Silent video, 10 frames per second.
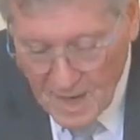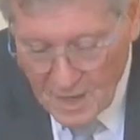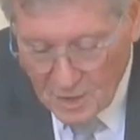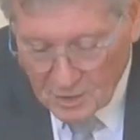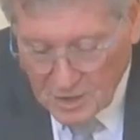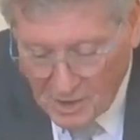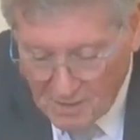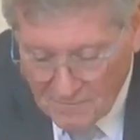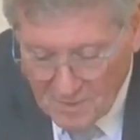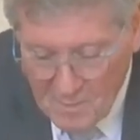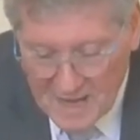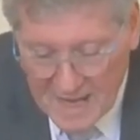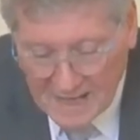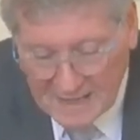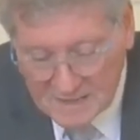Your care for me
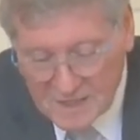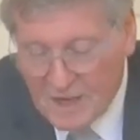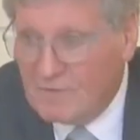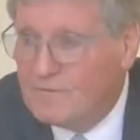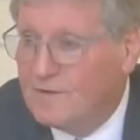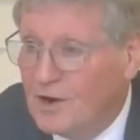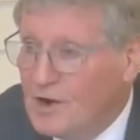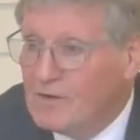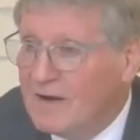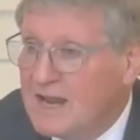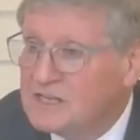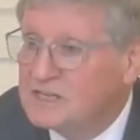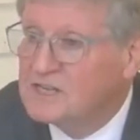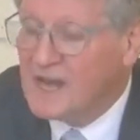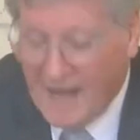has
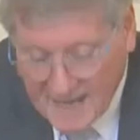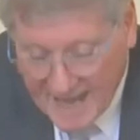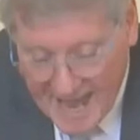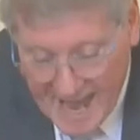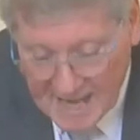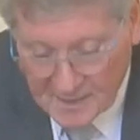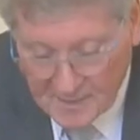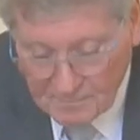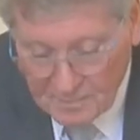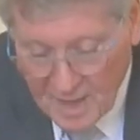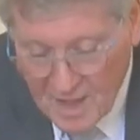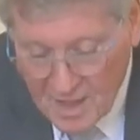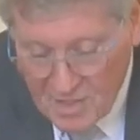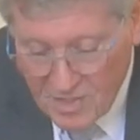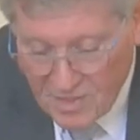flourished again,
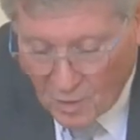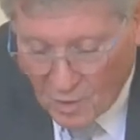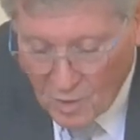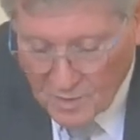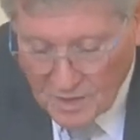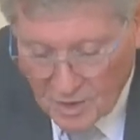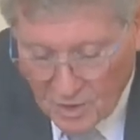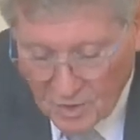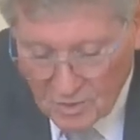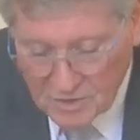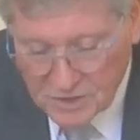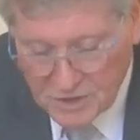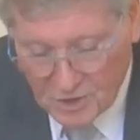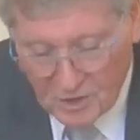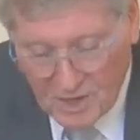though you
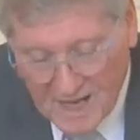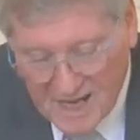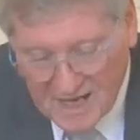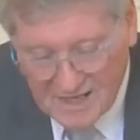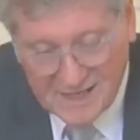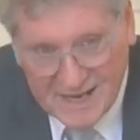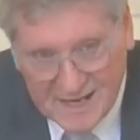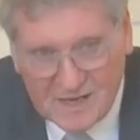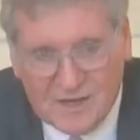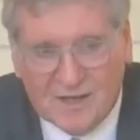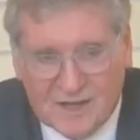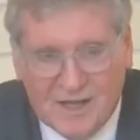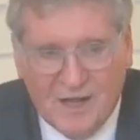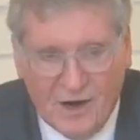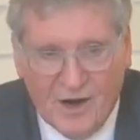surely did
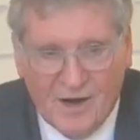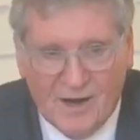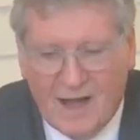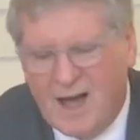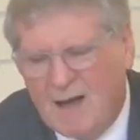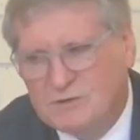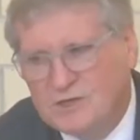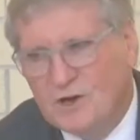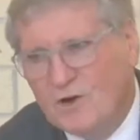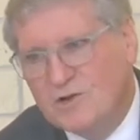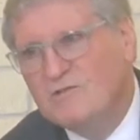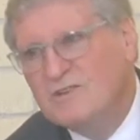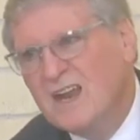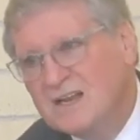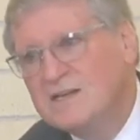care. I'm sure you
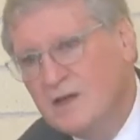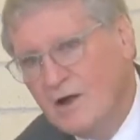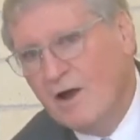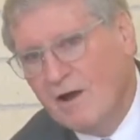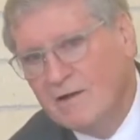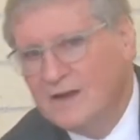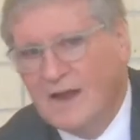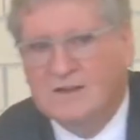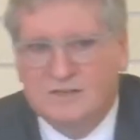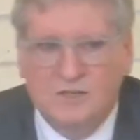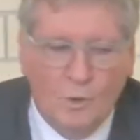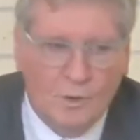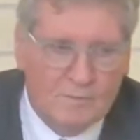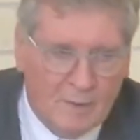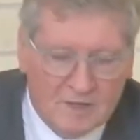did care. You didn't show
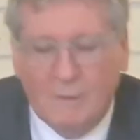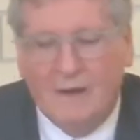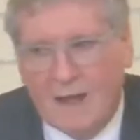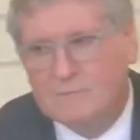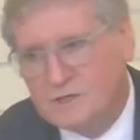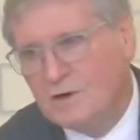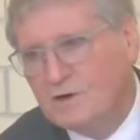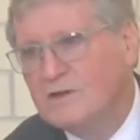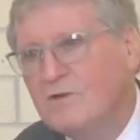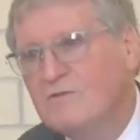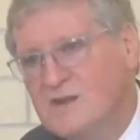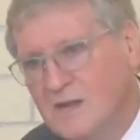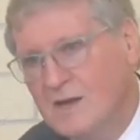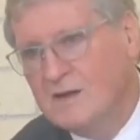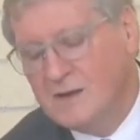it much, but I'm sure you
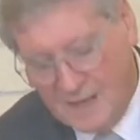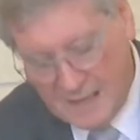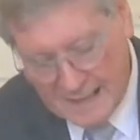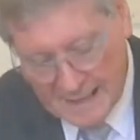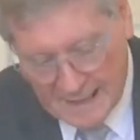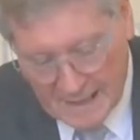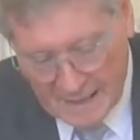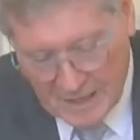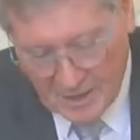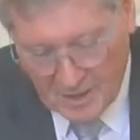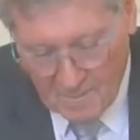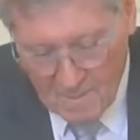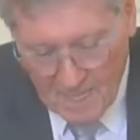did care.